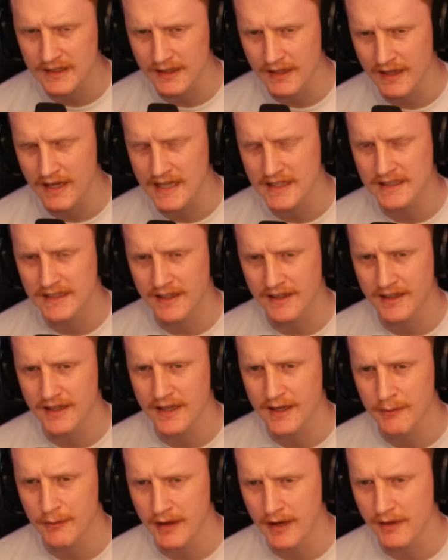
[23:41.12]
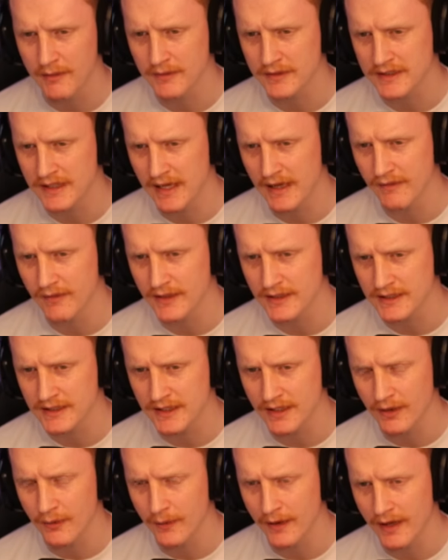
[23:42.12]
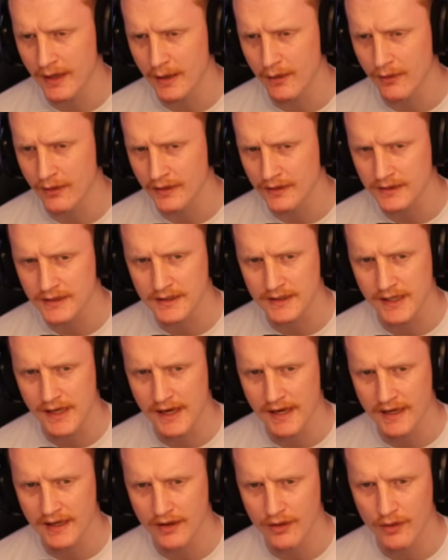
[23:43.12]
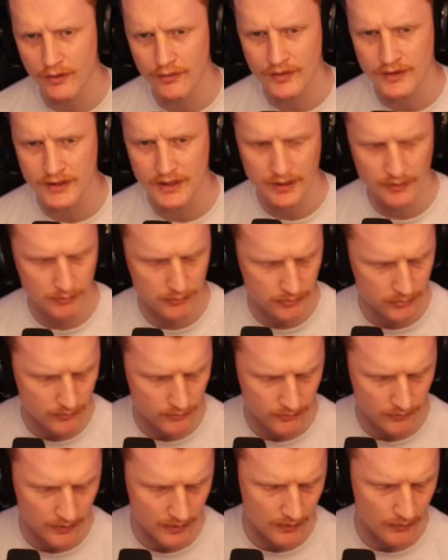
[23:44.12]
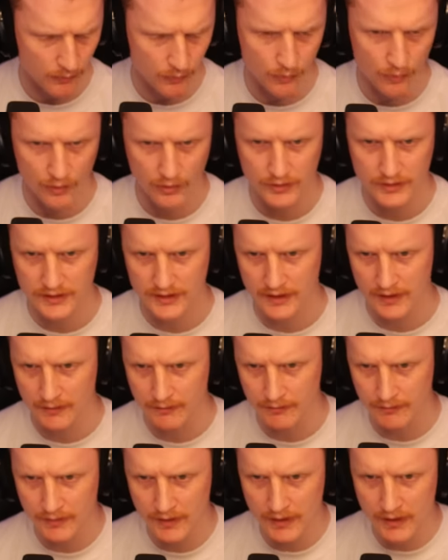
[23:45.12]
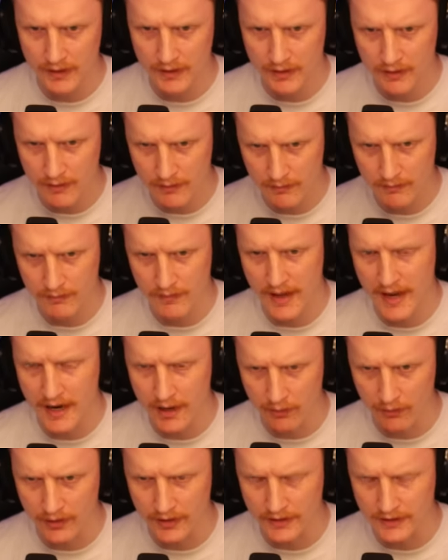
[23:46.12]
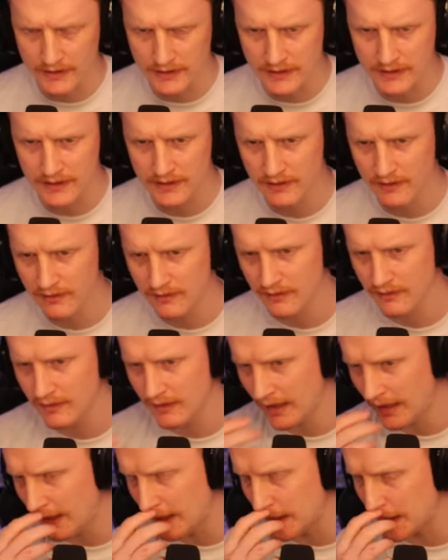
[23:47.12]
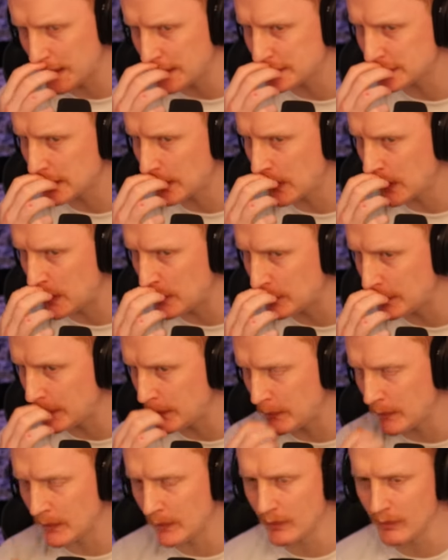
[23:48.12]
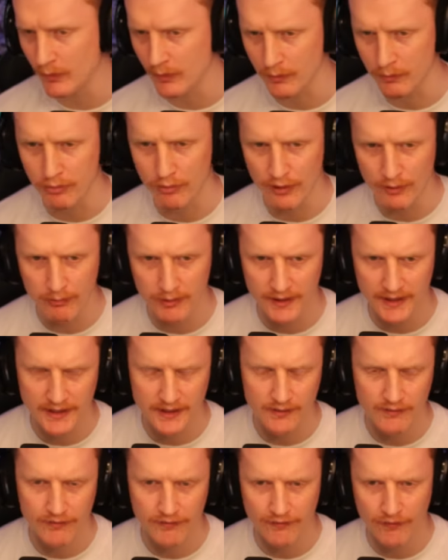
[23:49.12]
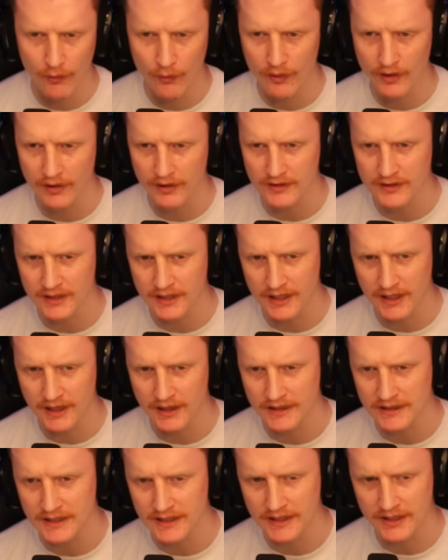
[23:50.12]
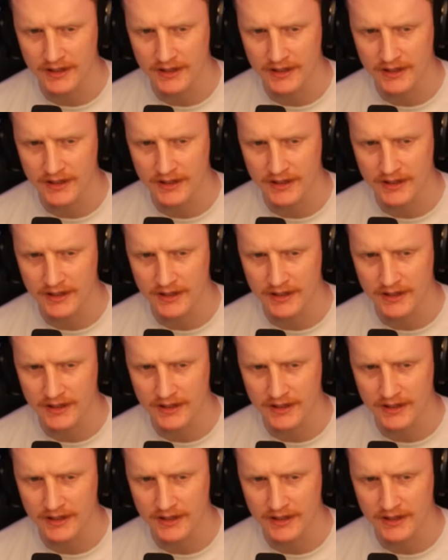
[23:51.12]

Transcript: that's the thing about heavily snowing areas is that it covers up, like, water areas. And I guess a lot of people will probably end up falling under the ice